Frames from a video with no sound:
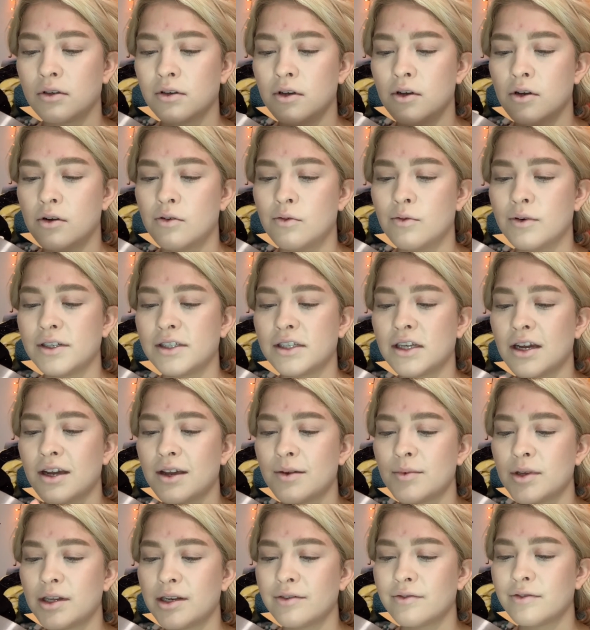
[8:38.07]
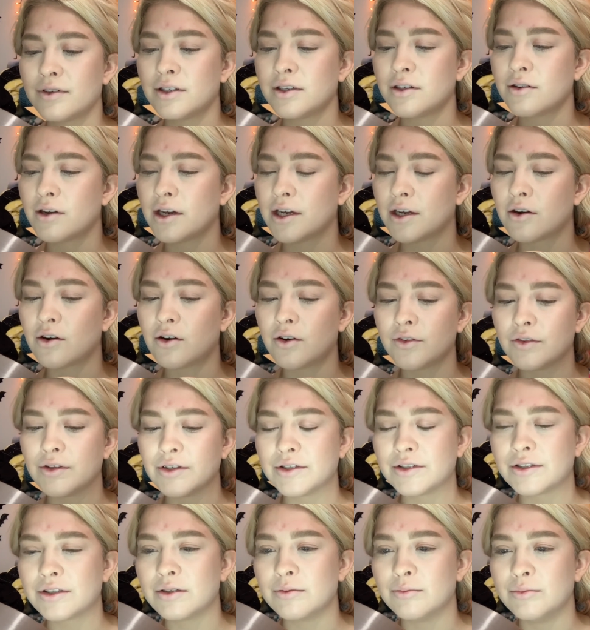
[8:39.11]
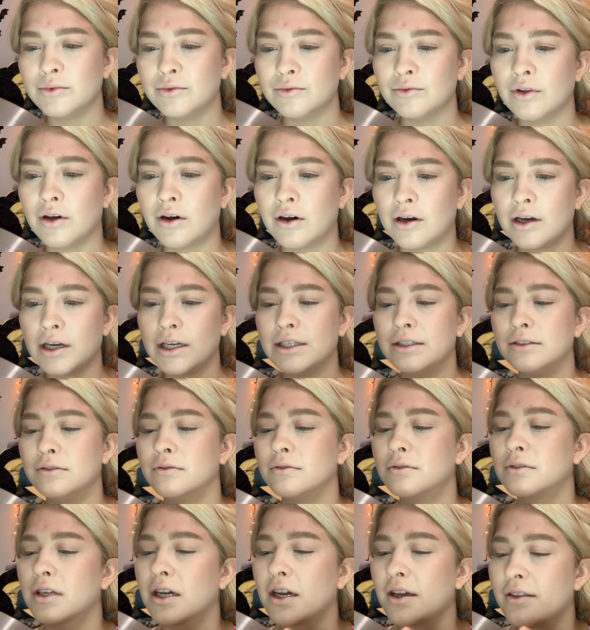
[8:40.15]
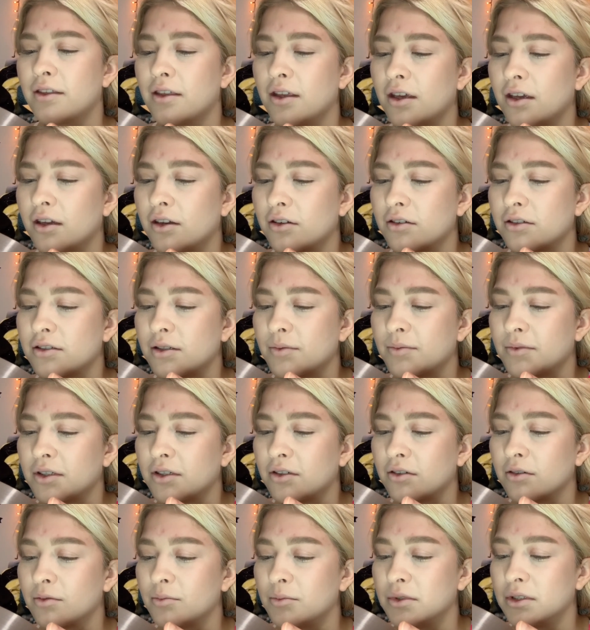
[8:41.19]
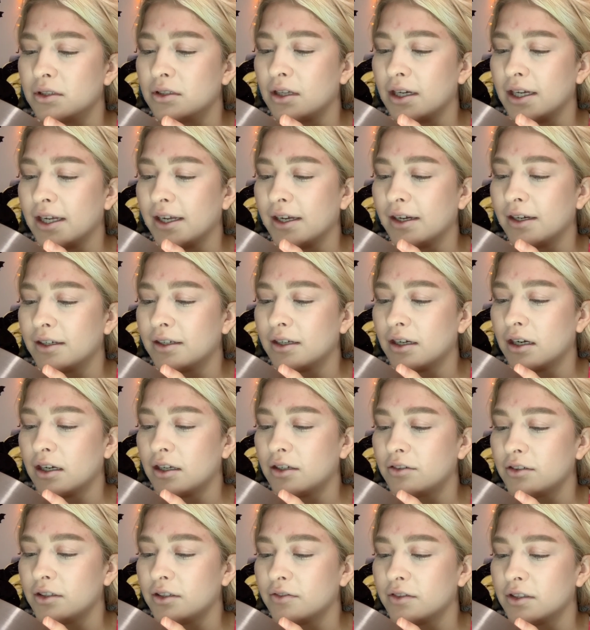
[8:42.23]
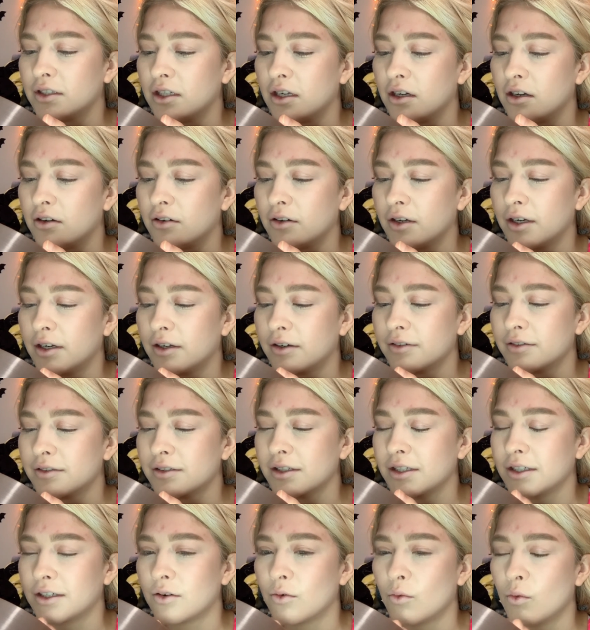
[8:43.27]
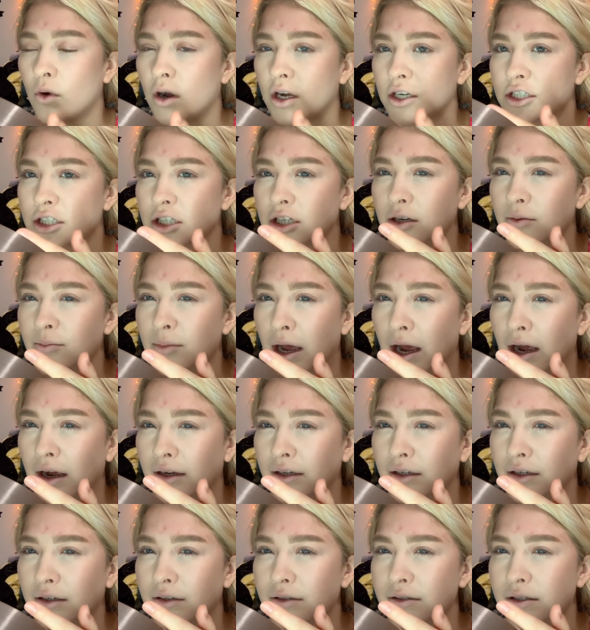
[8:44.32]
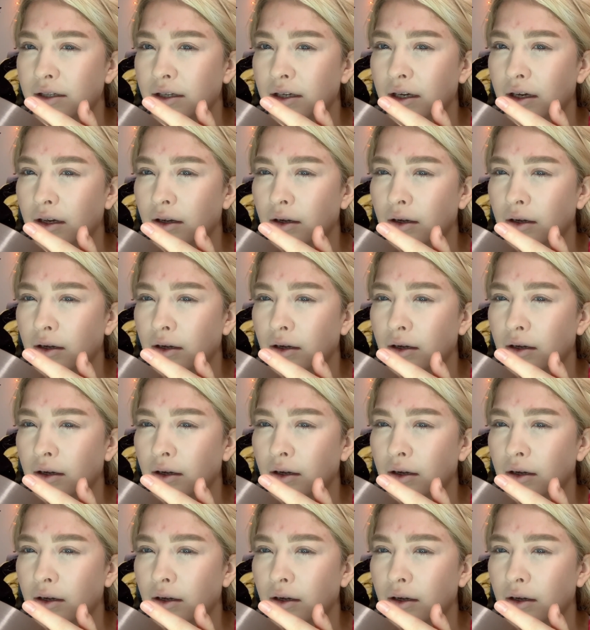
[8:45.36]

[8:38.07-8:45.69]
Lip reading: One time in a video I called this the Mulan, I think, or something, or Milan, I don't even know. And I was like watching it back and I was like,